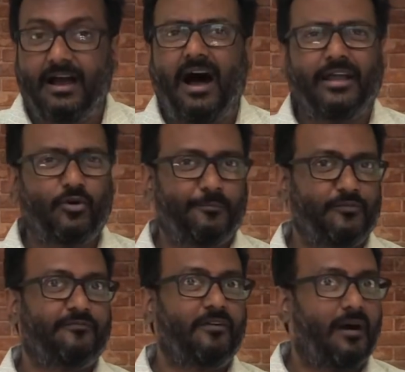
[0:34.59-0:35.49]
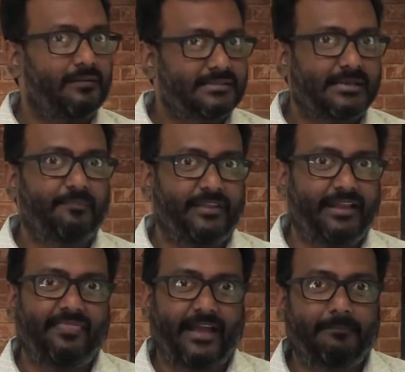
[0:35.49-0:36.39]
I hope you've got something
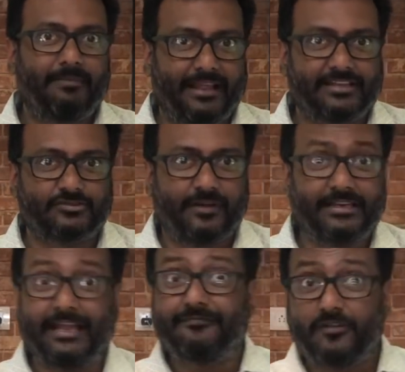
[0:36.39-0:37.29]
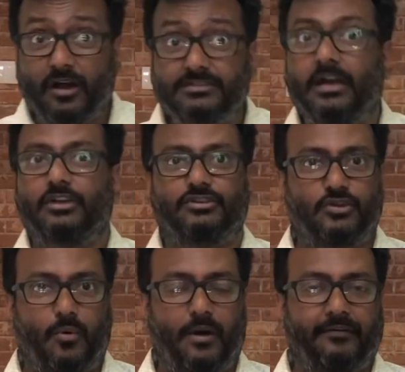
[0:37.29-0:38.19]
in that place, right? If not,
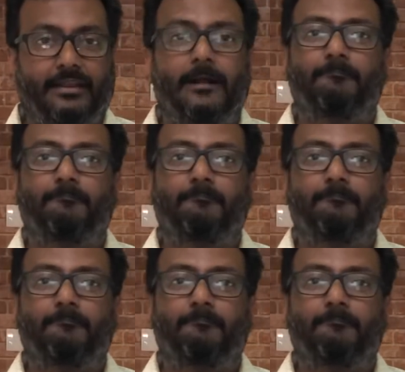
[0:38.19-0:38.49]
don't worry.